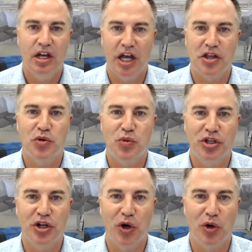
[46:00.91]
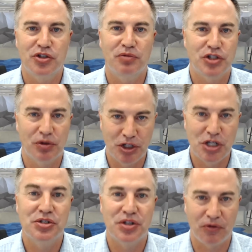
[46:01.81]
I think, you know, to, to
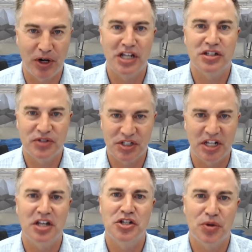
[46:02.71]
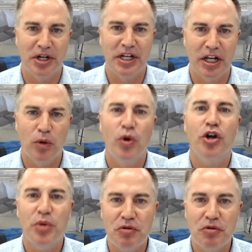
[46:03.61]
reuse the phrase of sticking to our knitting, what are we